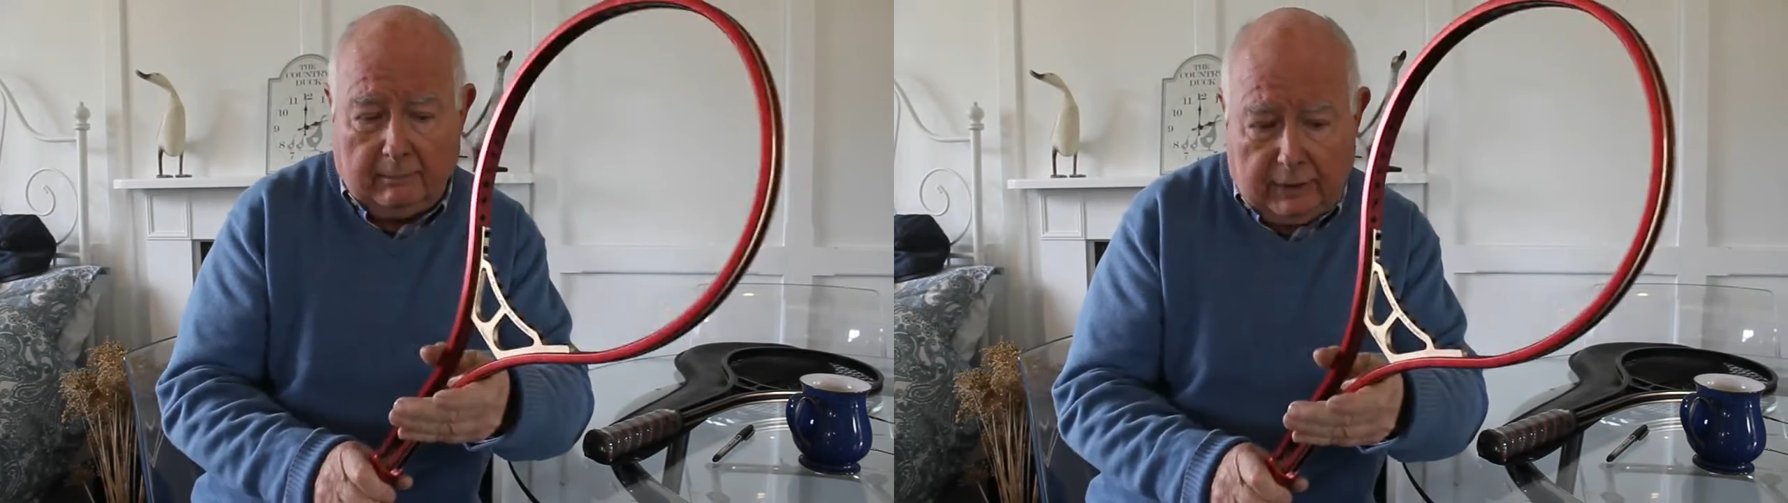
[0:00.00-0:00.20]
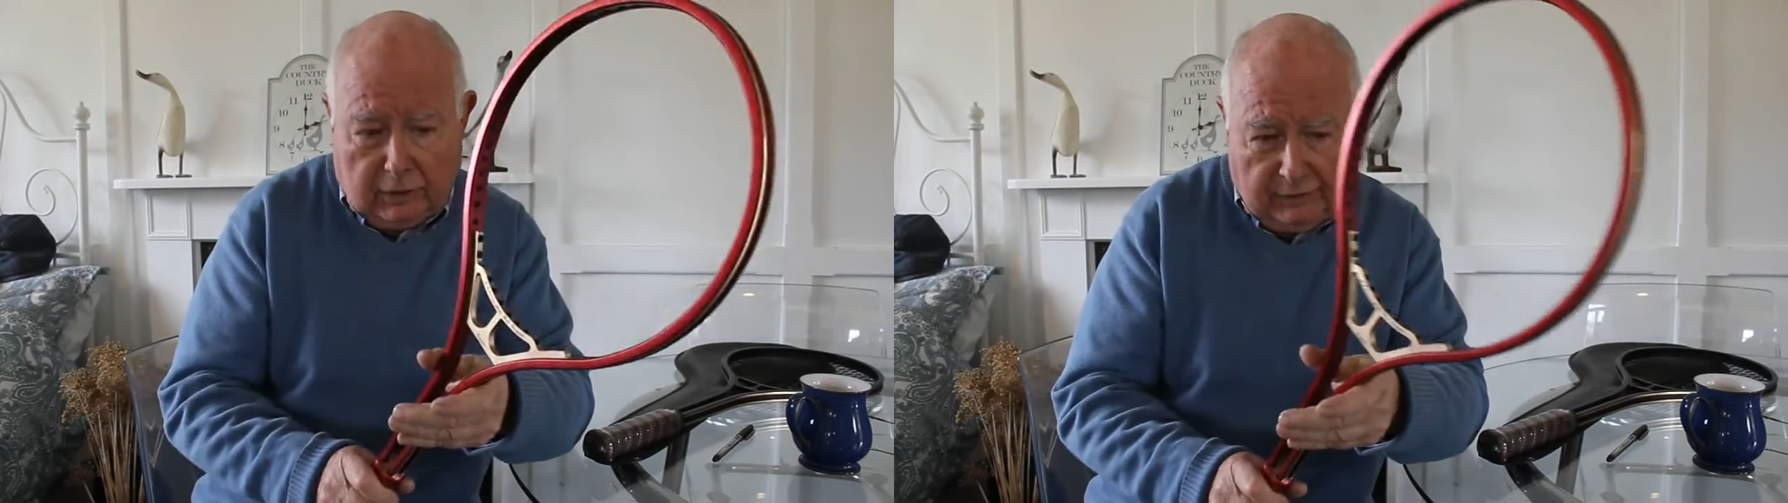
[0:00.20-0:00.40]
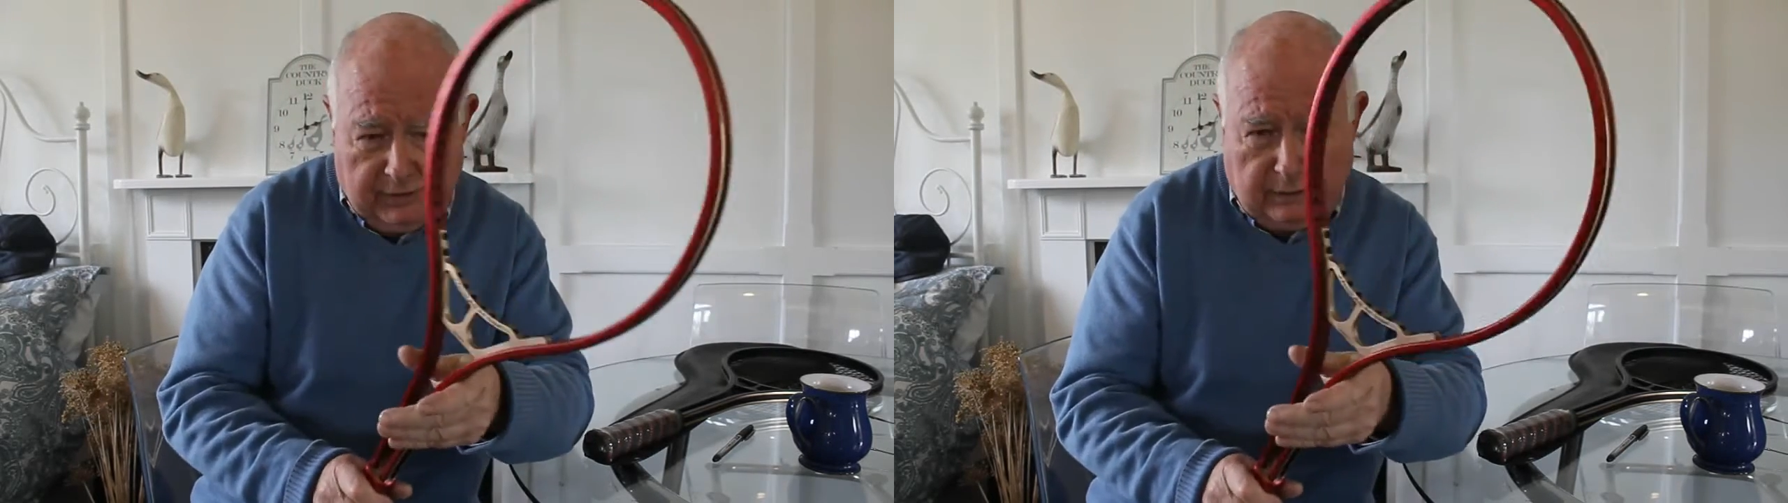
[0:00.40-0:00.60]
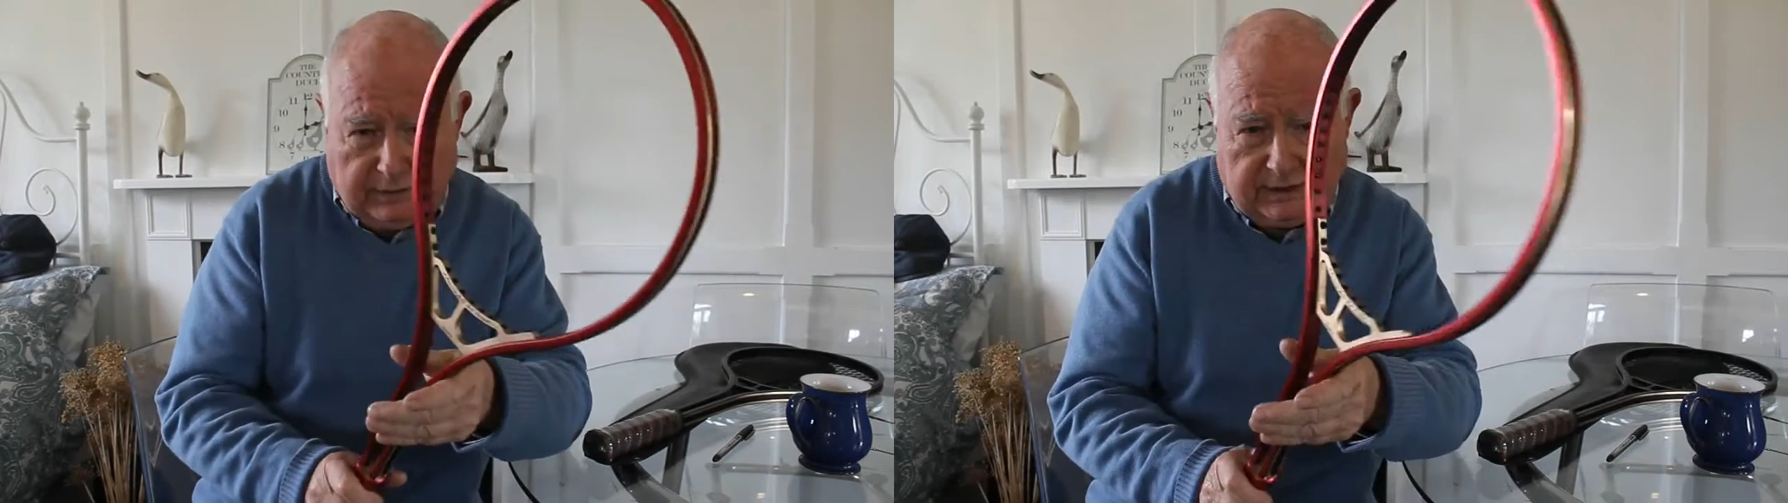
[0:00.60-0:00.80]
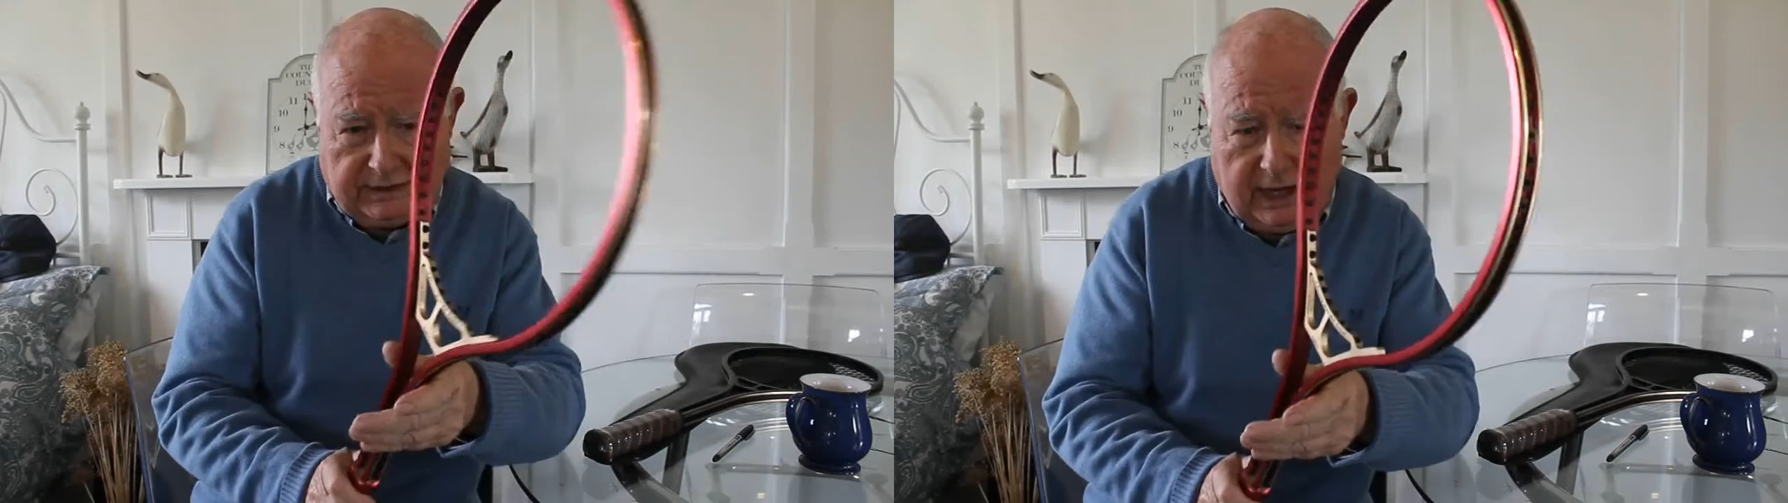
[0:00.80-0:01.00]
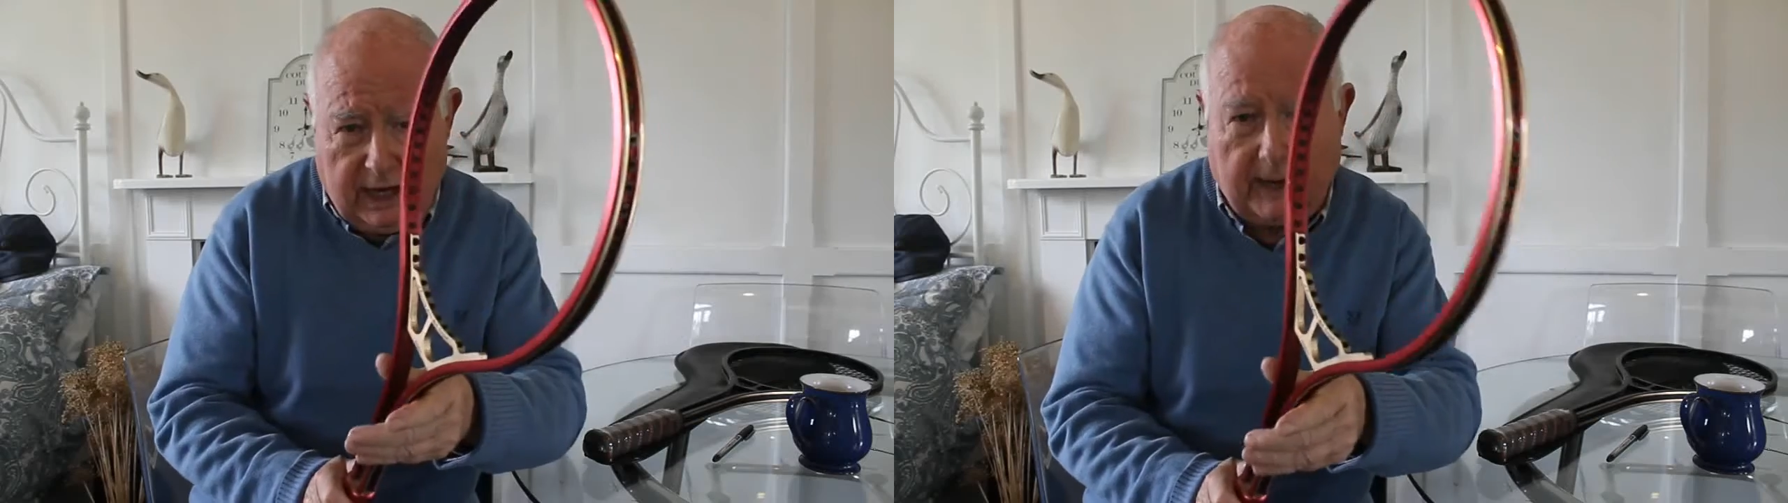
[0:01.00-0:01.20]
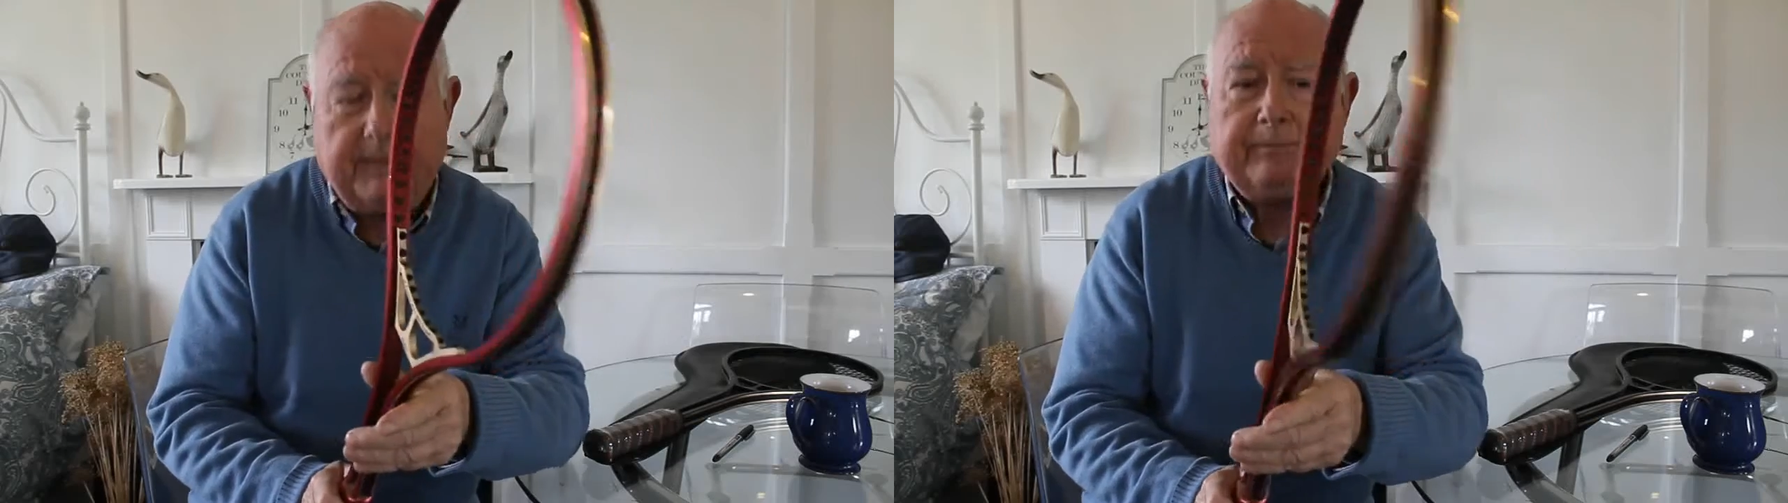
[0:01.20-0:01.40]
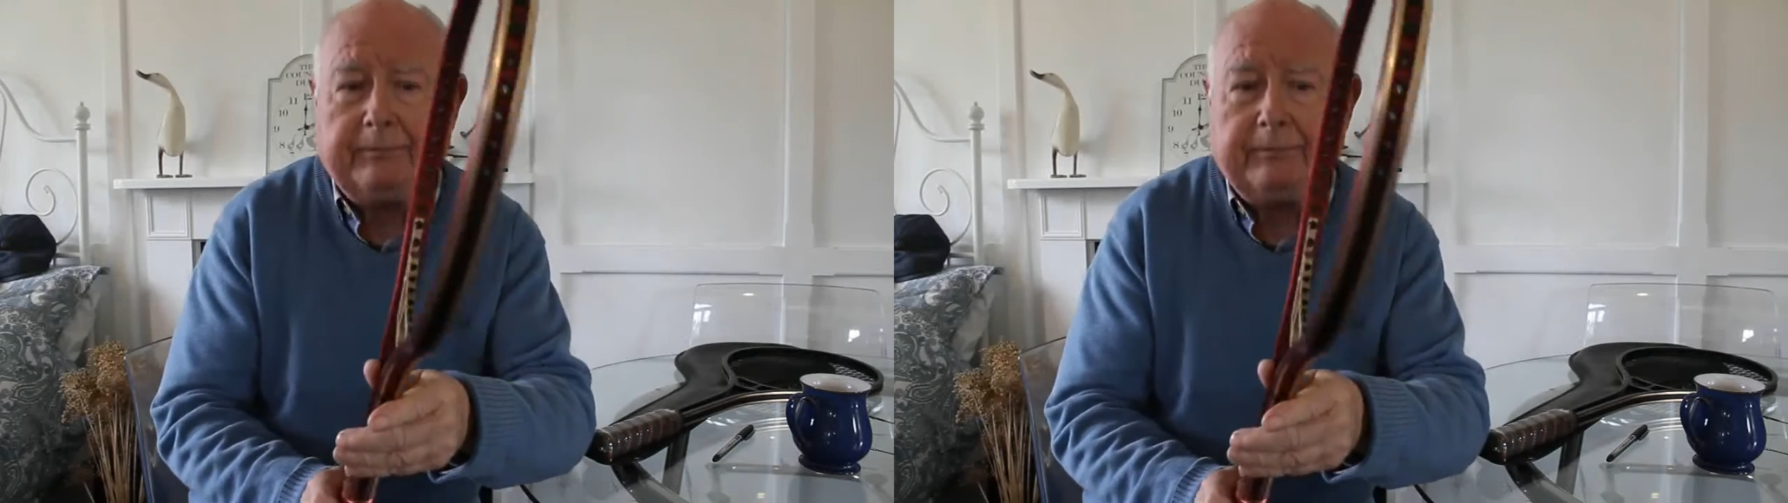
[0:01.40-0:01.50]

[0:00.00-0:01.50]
But you'll notice here